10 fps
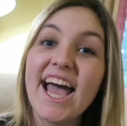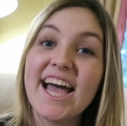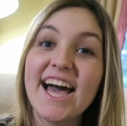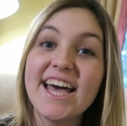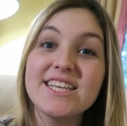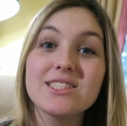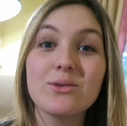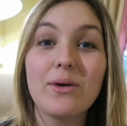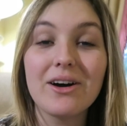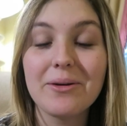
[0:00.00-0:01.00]
Hi guys,
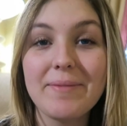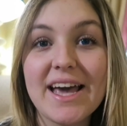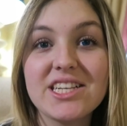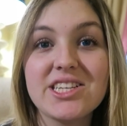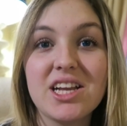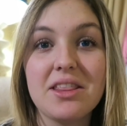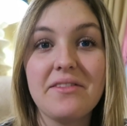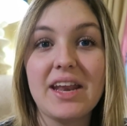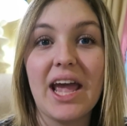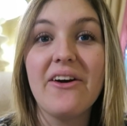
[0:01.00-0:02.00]
welcome back to another
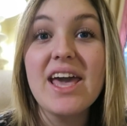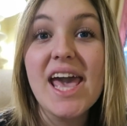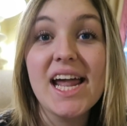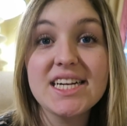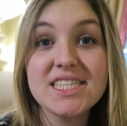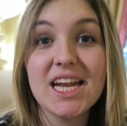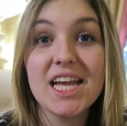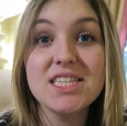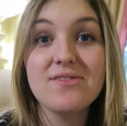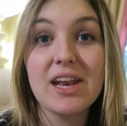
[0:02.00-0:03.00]
video, and in
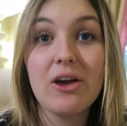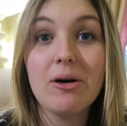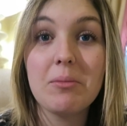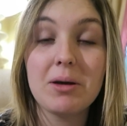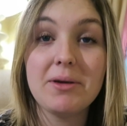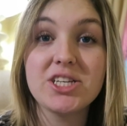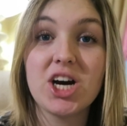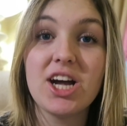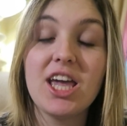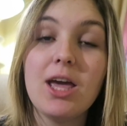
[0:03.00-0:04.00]
today's video I'm going to be
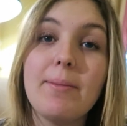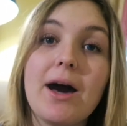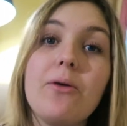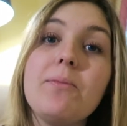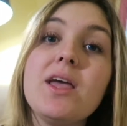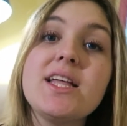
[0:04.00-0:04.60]
talking about